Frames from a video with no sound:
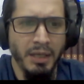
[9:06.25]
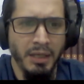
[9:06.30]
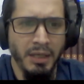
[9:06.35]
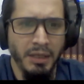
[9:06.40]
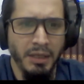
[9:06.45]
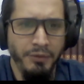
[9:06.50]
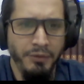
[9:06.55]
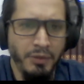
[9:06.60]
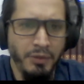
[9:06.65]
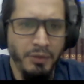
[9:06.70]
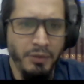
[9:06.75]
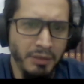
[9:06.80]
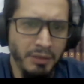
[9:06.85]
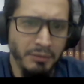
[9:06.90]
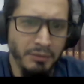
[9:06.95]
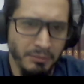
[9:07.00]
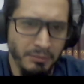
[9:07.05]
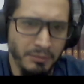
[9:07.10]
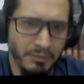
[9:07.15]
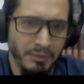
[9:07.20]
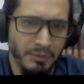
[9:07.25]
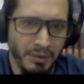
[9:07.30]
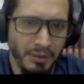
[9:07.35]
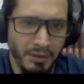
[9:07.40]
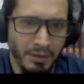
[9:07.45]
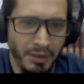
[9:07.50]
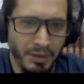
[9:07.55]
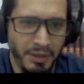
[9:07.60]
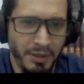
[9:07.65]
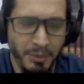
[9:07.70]
If you can,
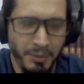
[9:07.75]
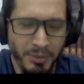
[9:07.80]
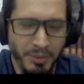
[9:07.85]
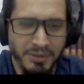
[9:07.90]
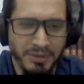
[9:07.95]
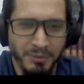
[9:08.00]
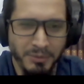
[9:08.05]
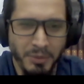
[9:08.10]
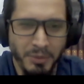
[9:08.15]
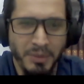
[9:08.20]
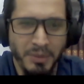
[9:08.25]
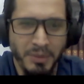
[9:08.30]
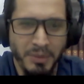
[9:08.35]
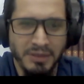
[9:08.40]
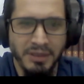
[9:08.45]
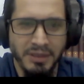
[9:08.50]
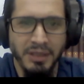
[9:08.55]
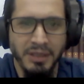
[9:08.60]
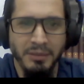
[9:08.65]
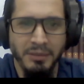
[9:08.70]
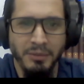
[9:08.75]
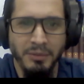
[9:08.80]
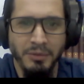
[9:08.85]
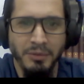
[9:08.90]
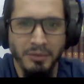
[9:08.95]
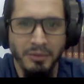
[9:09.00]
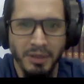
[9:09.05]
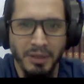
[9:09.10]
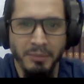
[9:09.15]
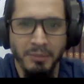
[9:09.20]
we must say
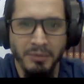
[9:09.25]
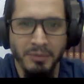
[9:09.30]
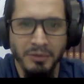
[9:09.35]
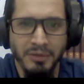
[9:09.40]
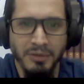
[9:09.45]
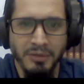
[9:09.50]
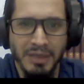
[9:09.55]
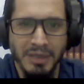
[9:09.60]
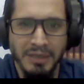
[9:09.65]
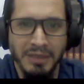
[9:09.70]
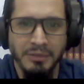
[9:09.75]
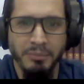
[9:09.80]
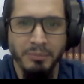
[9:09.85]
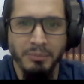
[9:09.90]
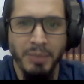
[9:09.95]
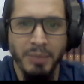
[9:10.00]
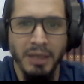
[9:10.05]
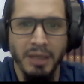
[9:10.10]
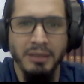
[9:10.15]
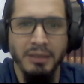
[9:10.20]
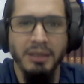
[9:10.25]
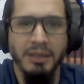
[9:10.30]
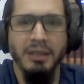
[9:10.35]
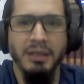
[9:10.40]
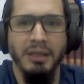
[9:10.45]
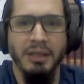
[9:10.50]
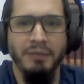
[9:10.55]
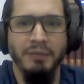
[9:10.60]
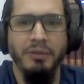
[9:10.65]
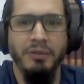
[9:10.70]
you need to buy the
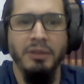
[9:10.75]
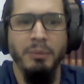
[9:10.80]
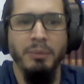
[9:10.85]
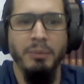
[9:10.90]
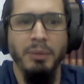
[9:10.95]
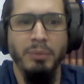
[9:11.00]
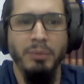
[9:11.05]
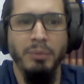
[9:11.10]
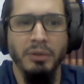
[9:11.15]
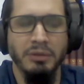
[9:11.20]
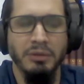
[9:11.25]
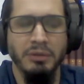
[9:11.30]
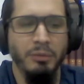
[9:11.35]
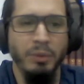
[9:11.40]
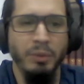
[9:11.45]
CAT4TB box.